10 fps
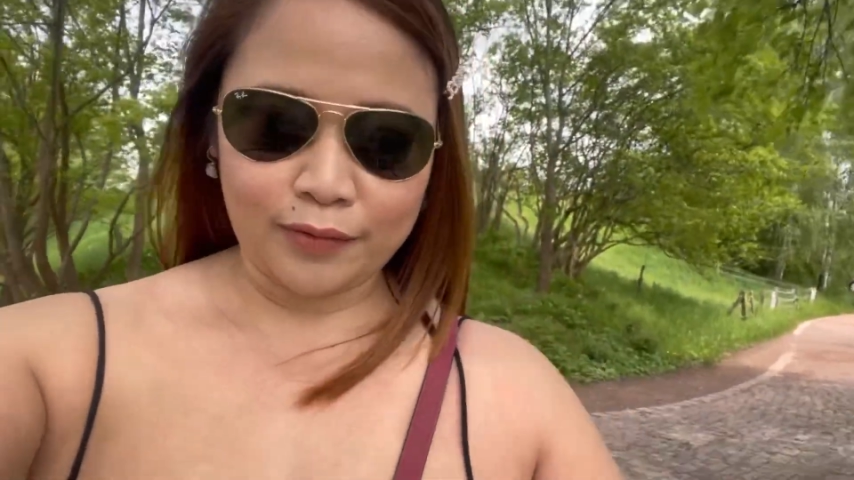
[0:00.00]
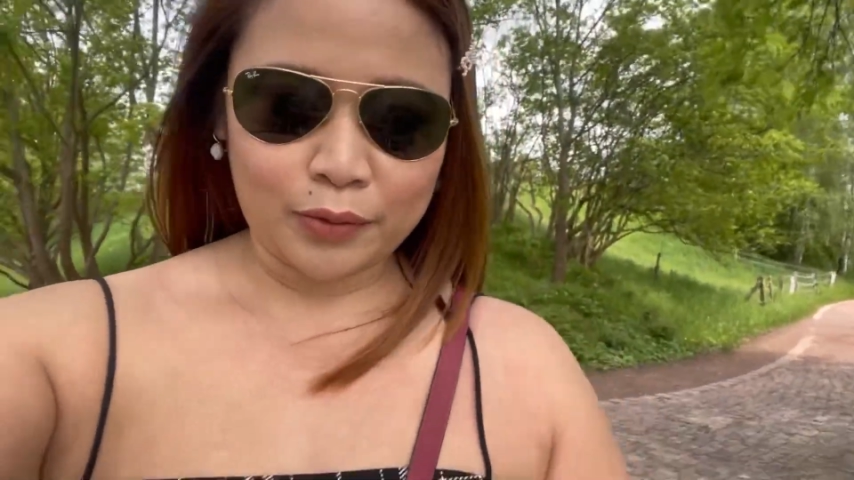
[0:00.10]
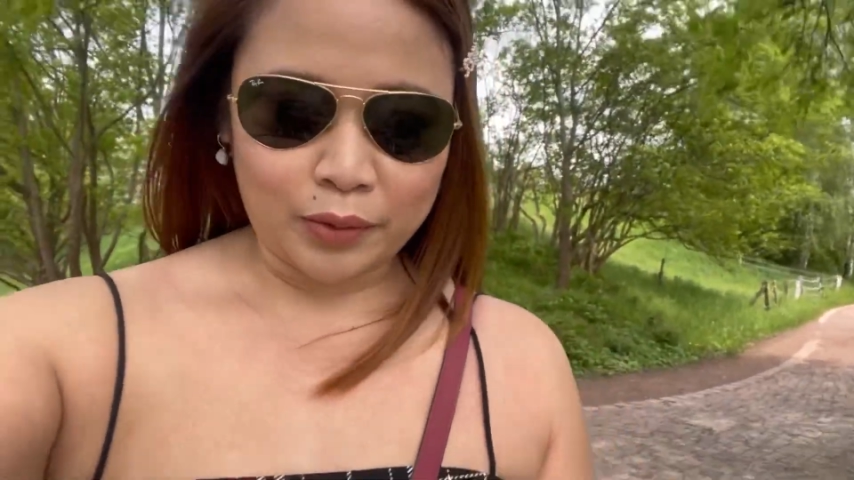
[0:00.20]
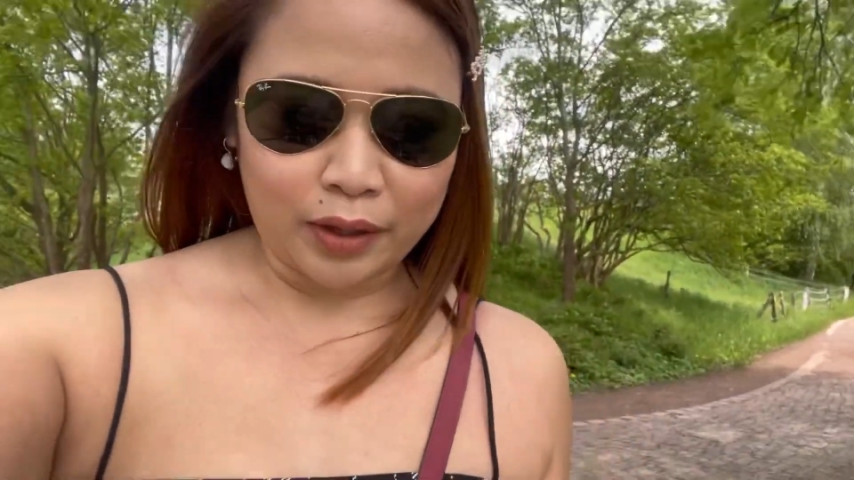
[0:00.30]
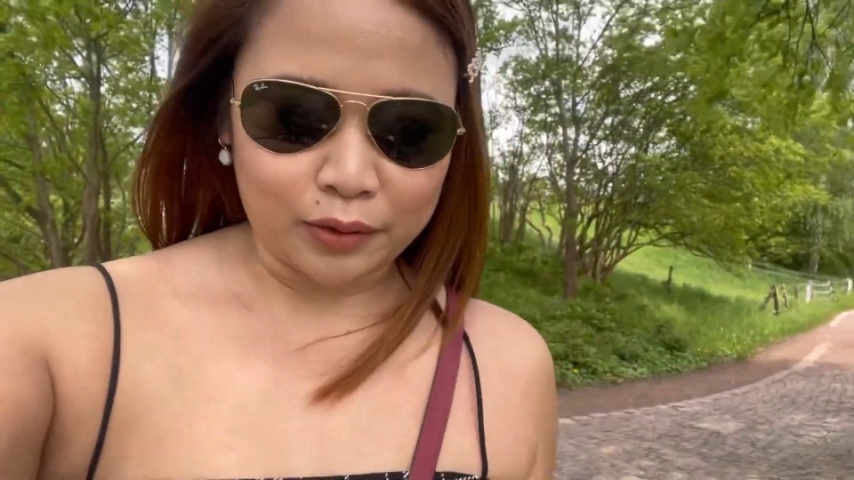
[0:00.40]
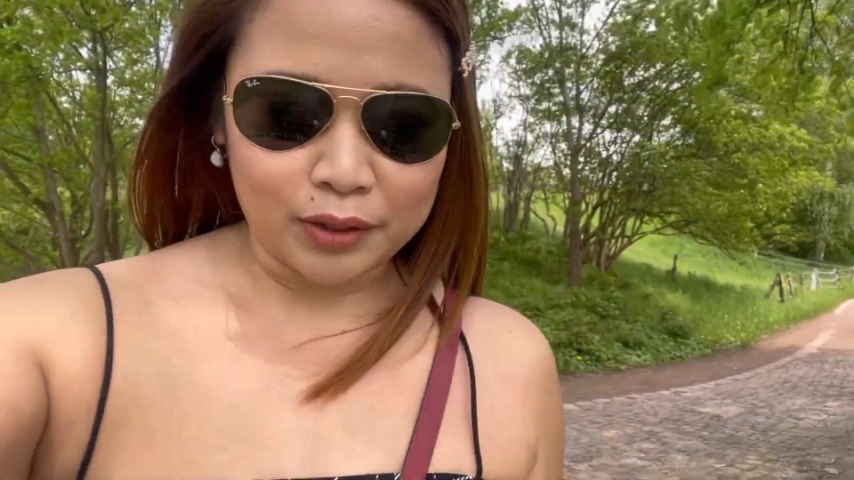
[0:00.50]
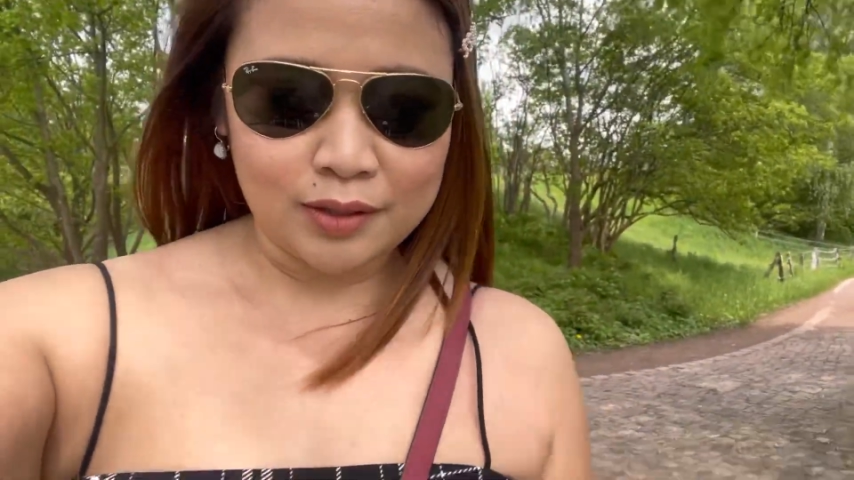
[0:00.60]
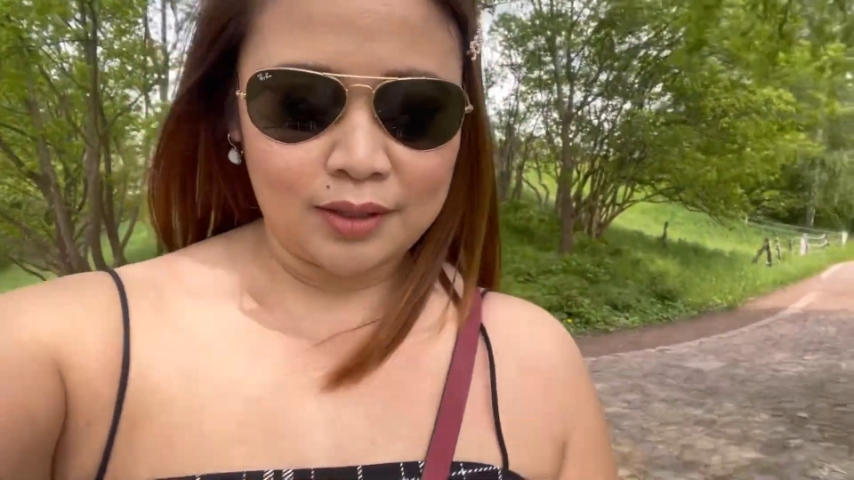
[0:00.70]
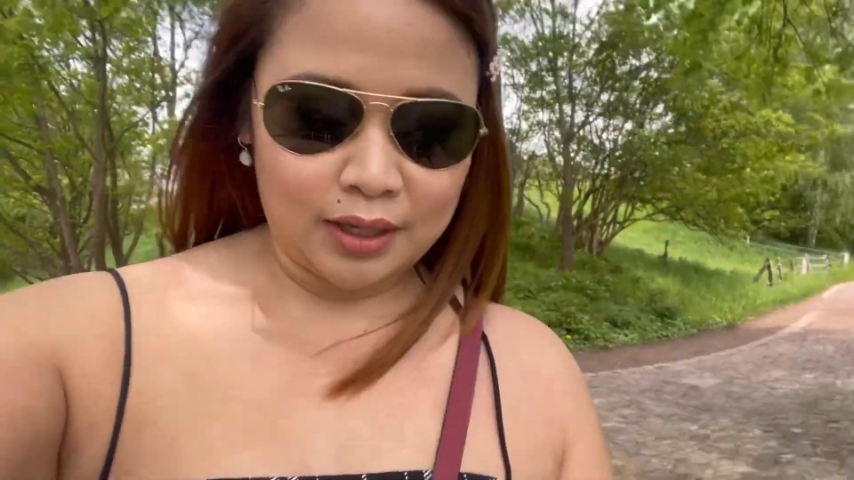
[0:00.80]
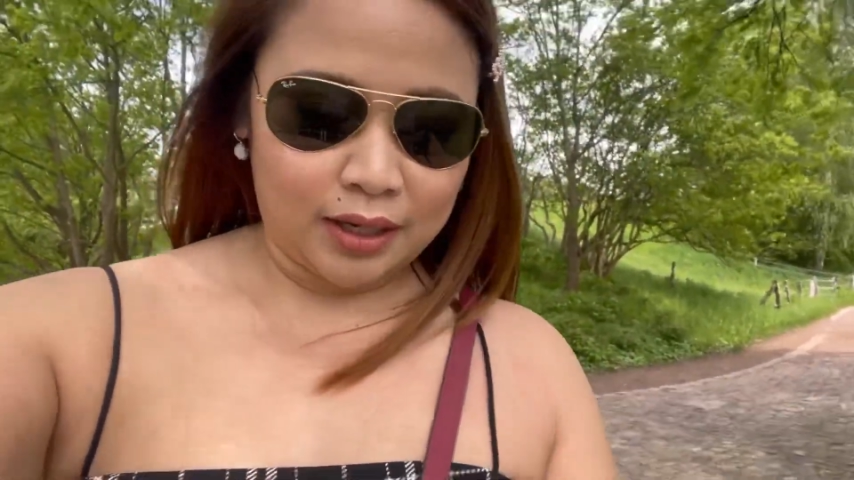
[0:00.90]
the weather
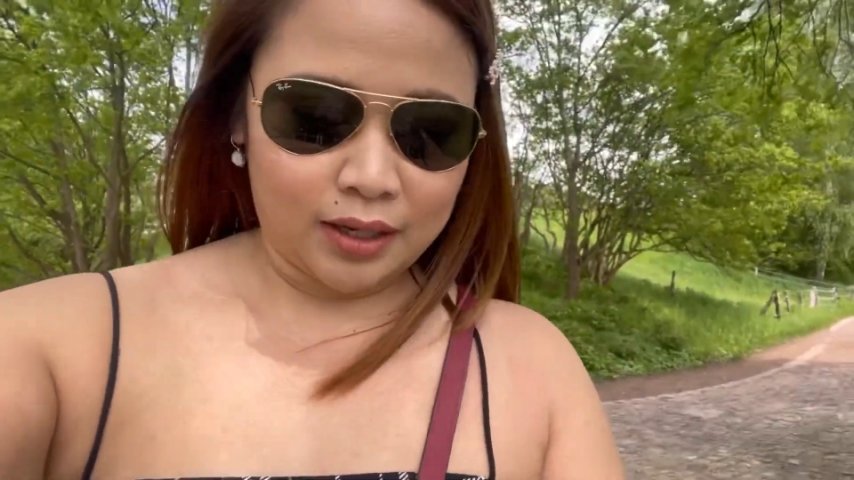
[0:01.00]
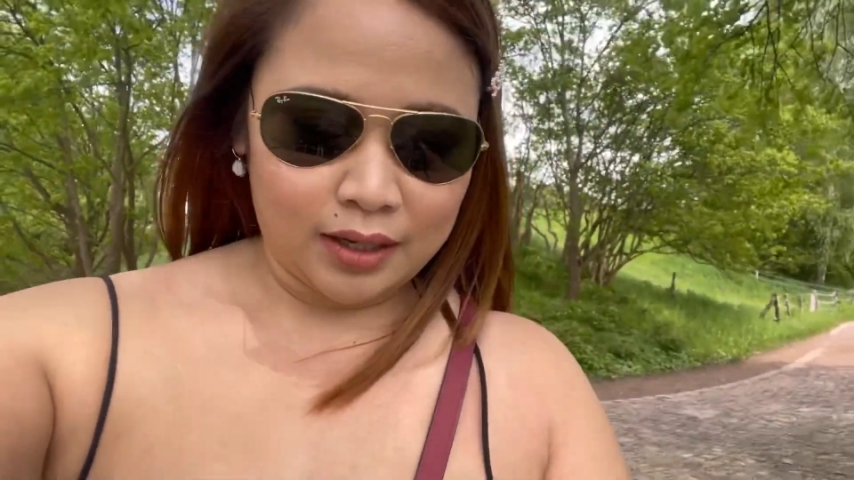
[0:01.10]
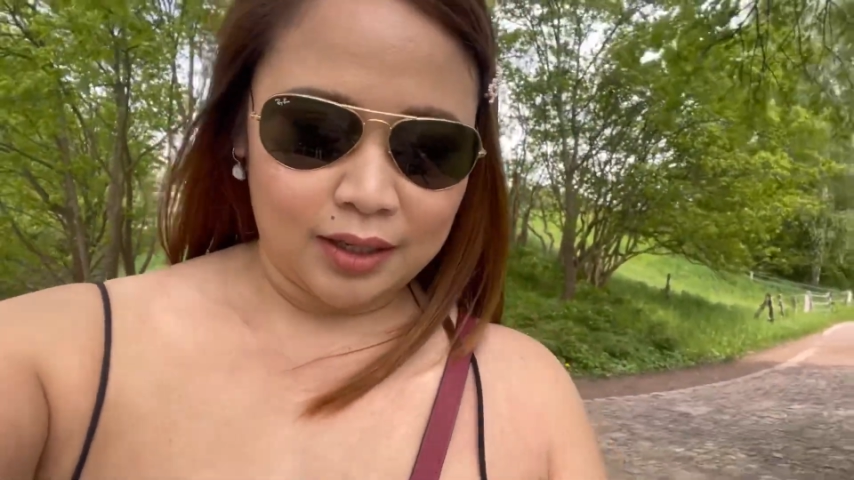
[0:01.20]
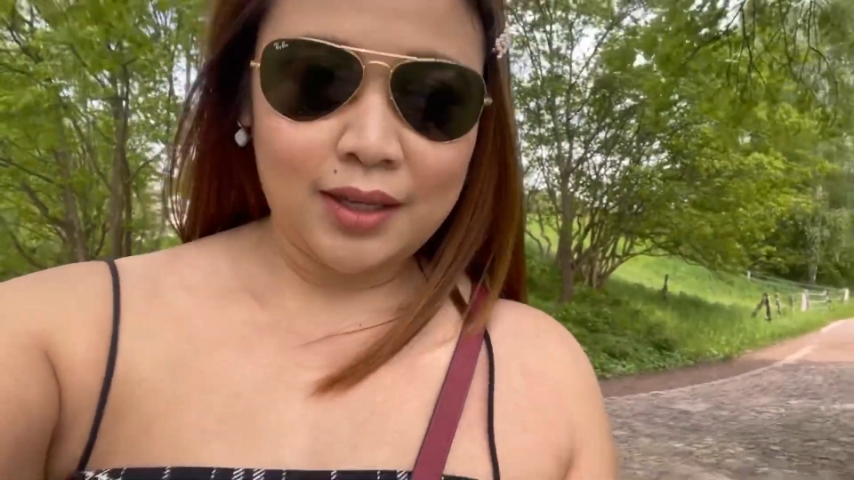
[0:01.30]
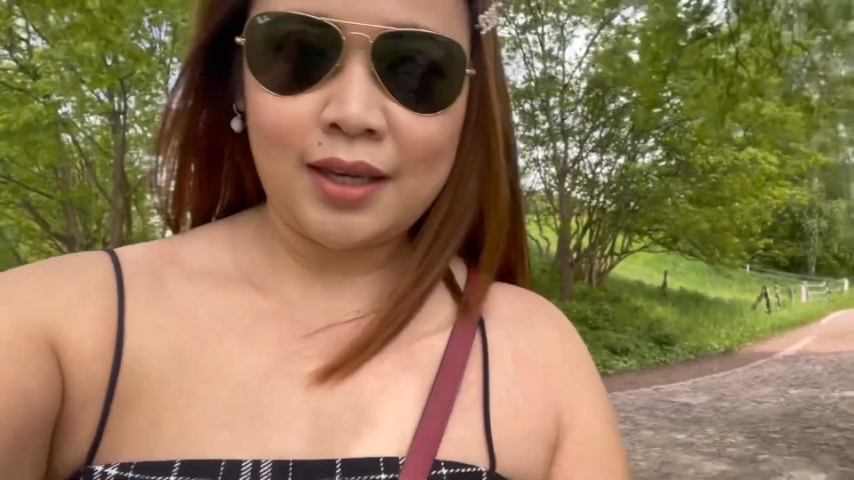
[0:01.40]
today.